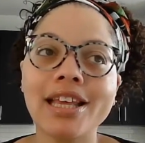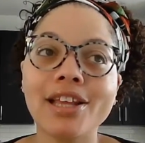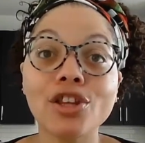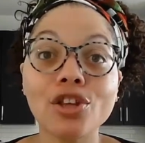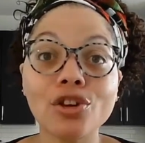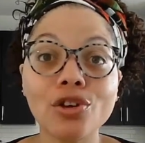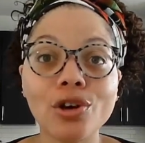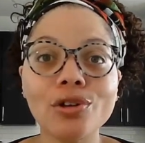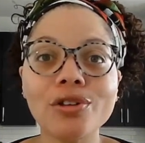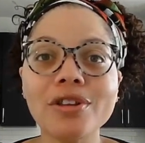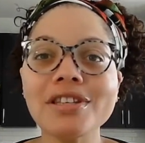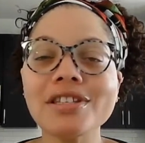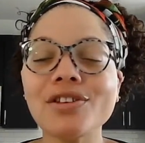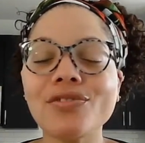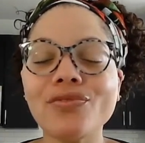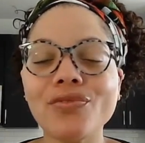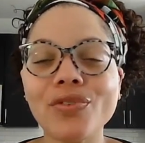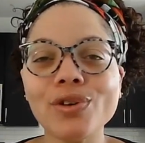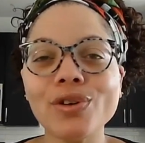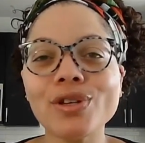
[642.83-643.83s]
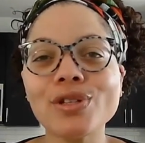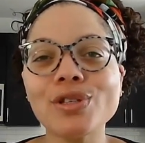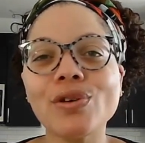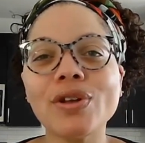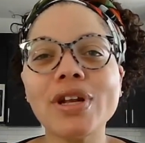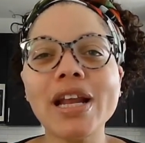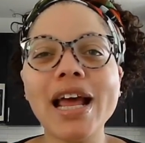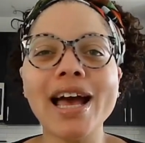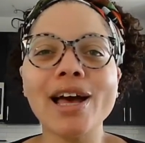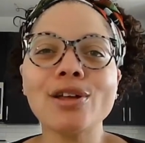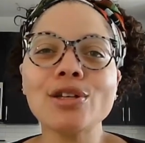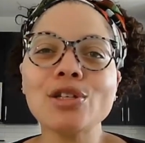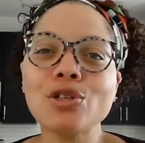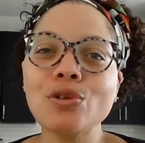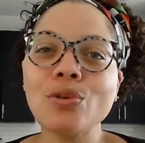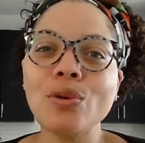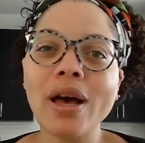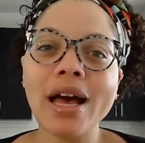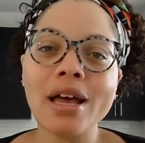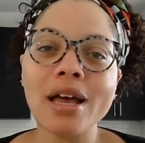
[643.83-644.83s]
the goal is to focus on how
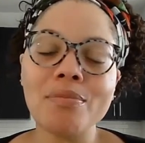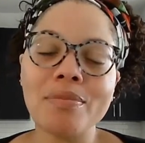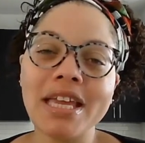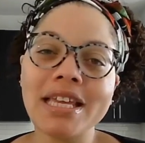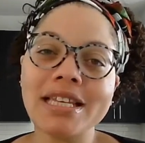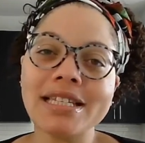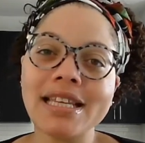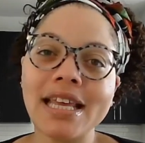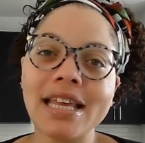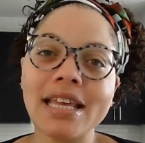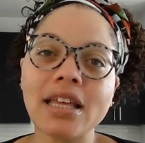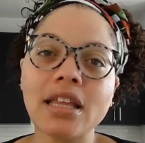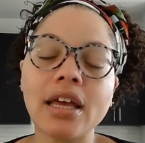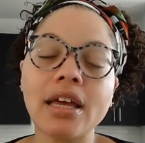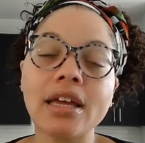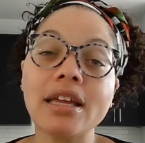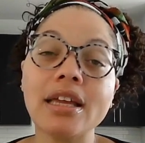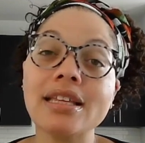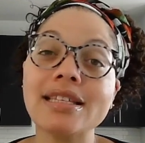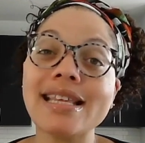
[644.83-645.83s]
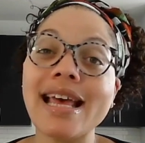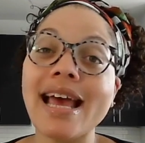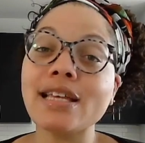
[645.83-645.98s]
do I maintain clients,